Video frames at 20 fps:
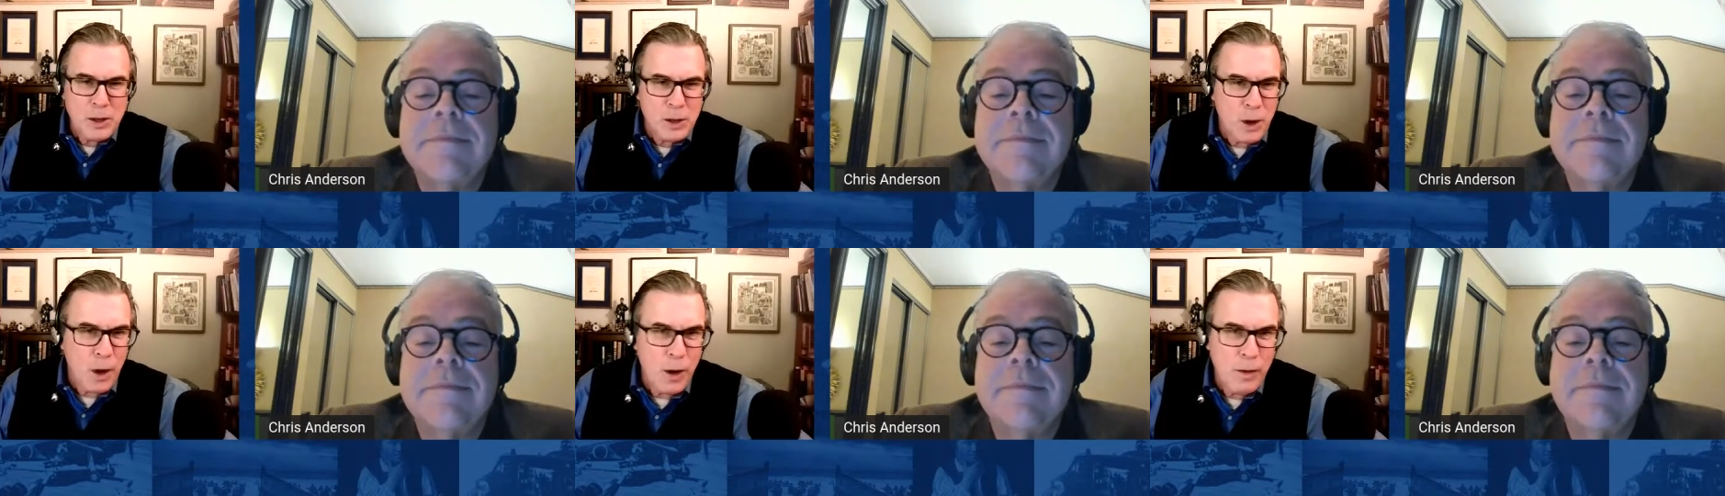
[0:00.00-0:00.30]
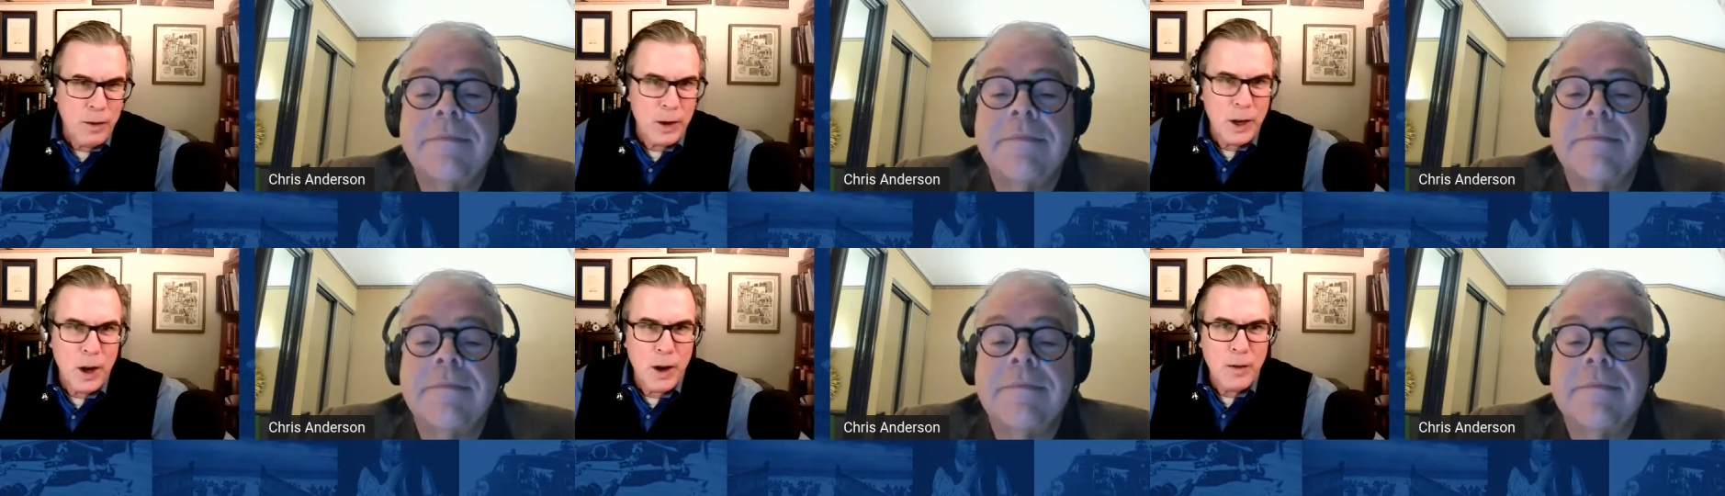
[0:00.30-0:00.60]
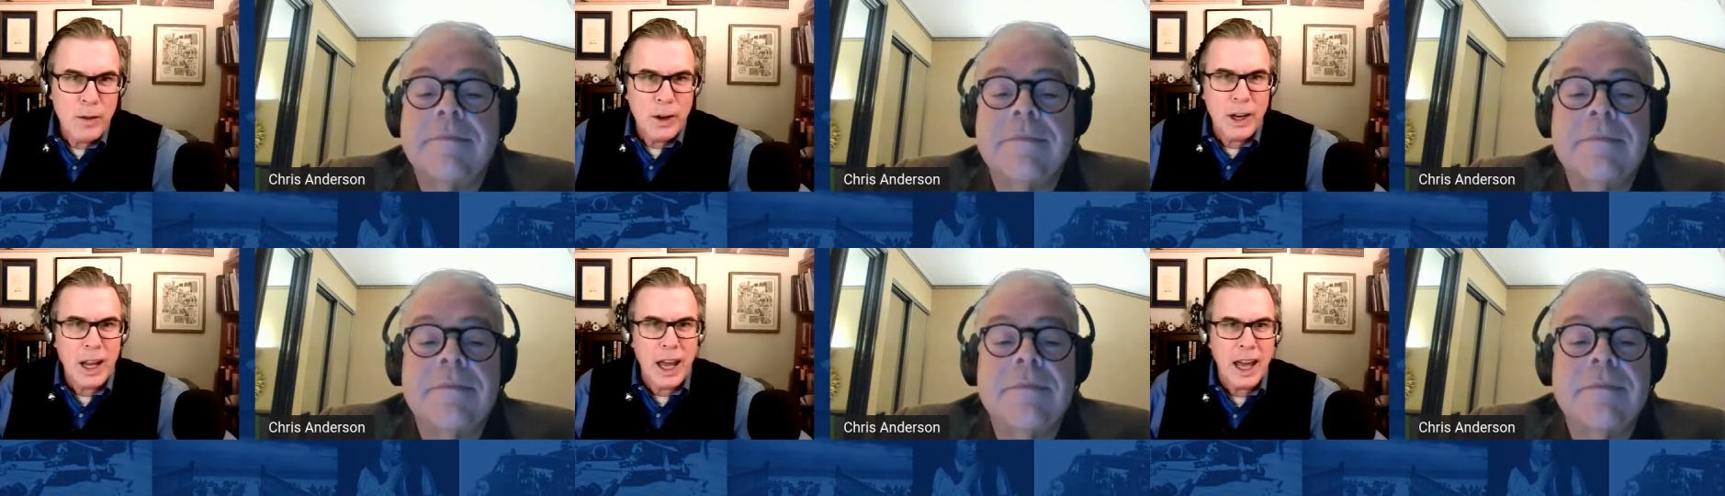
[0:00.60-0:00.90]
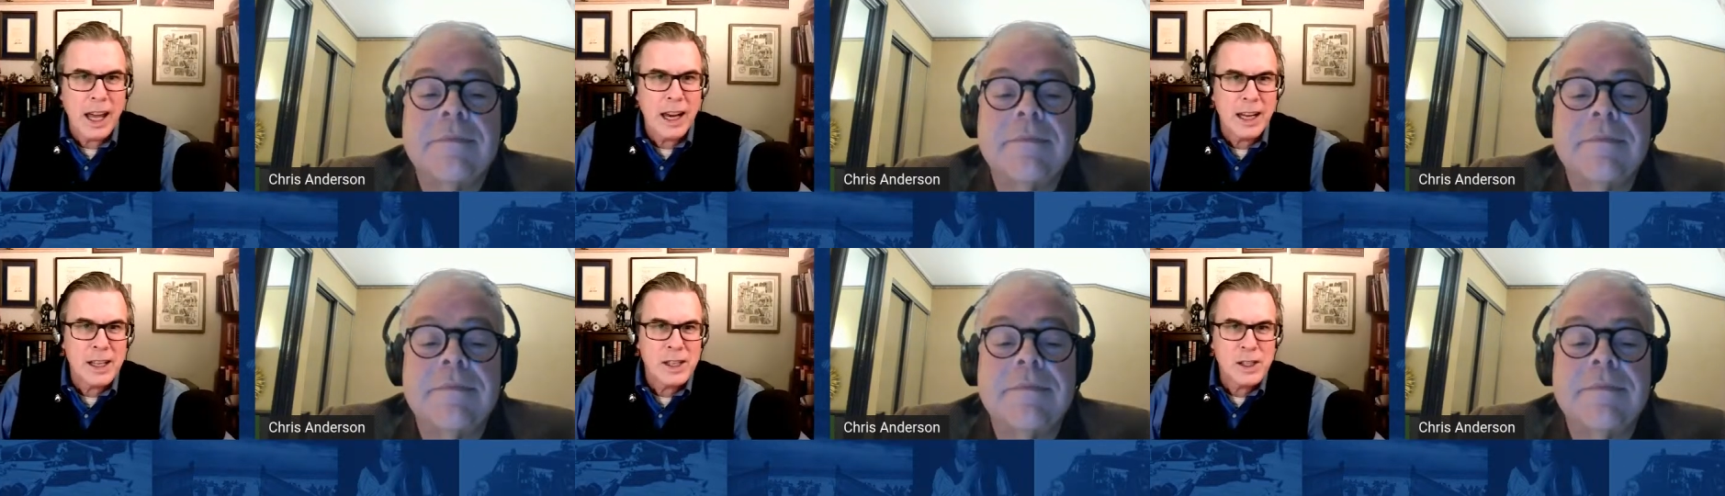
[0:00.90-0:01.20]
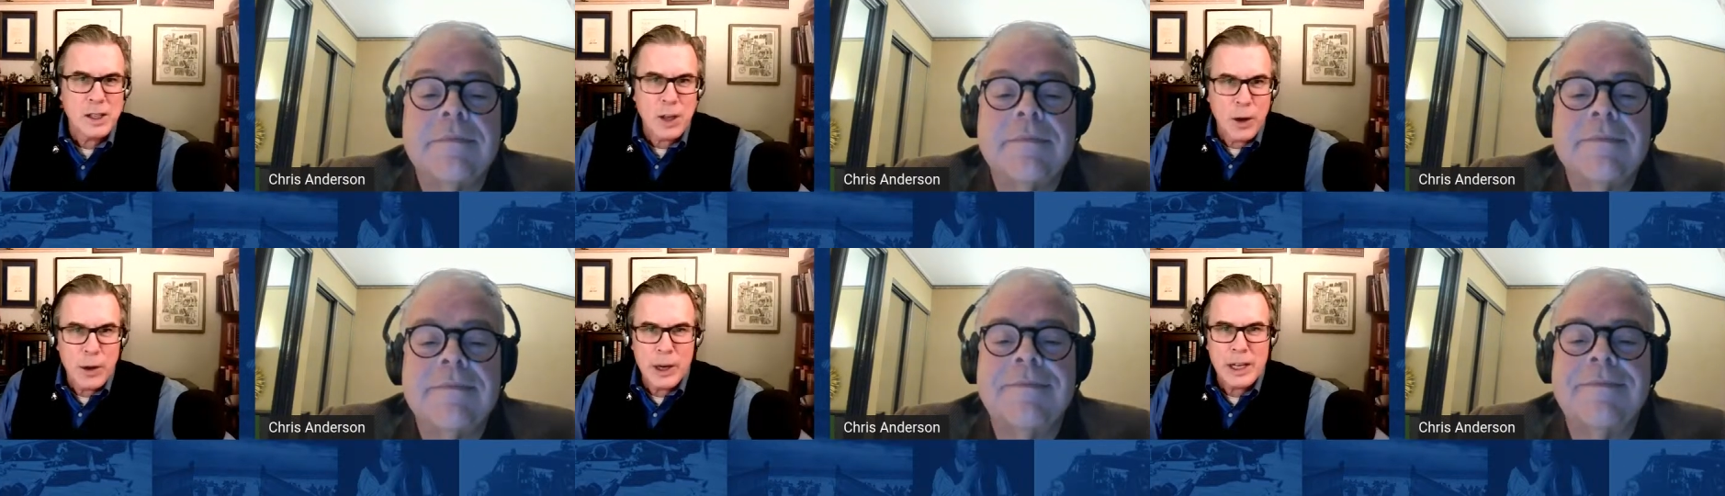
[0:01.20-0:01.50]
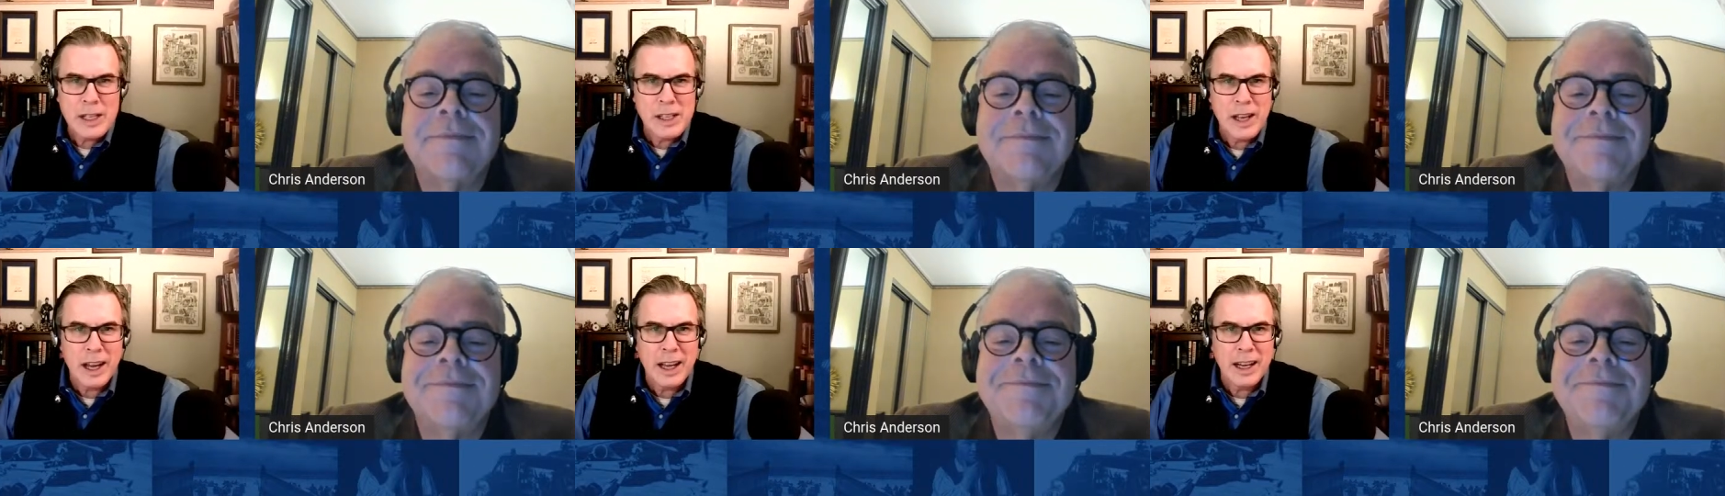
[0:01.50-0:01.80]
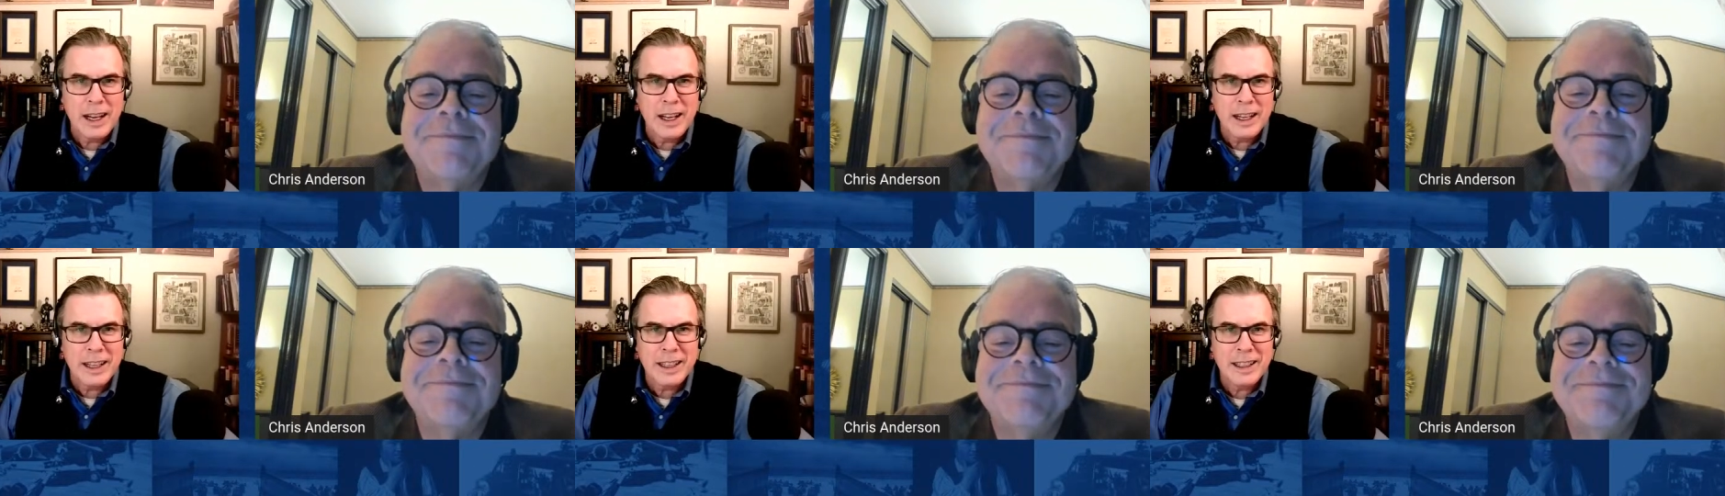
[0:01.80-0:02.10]
Speaker 1: over and over again. It's so
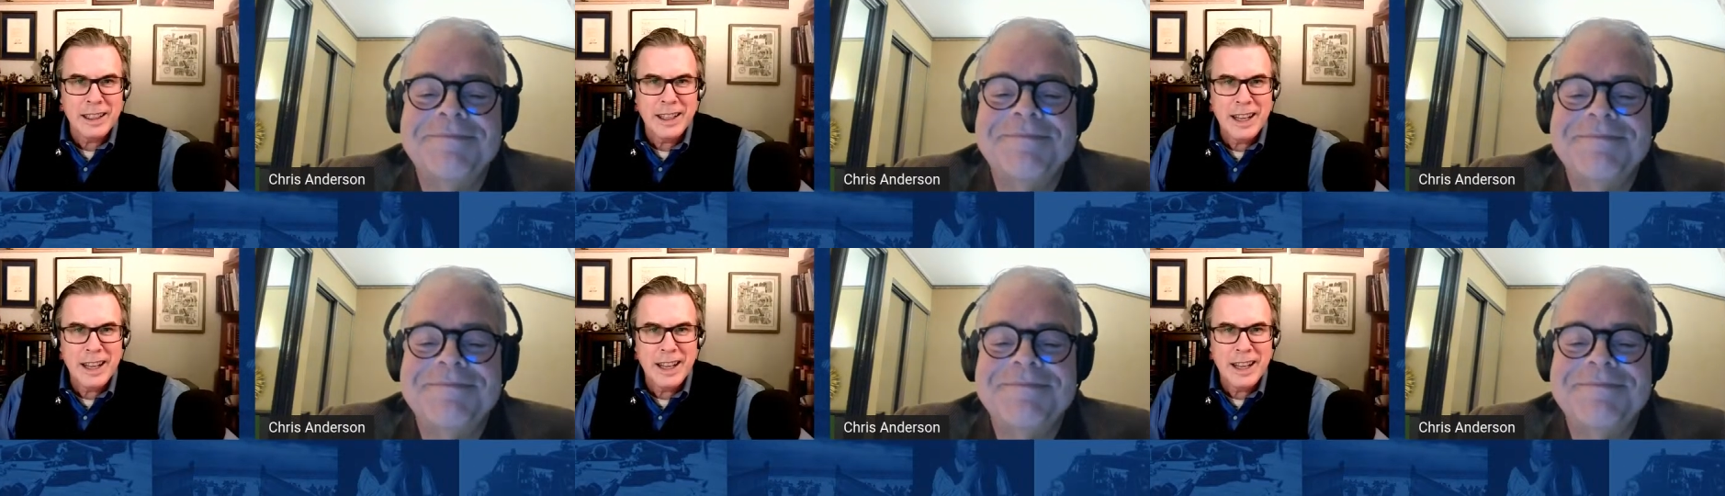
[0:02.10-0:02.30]
exciting. I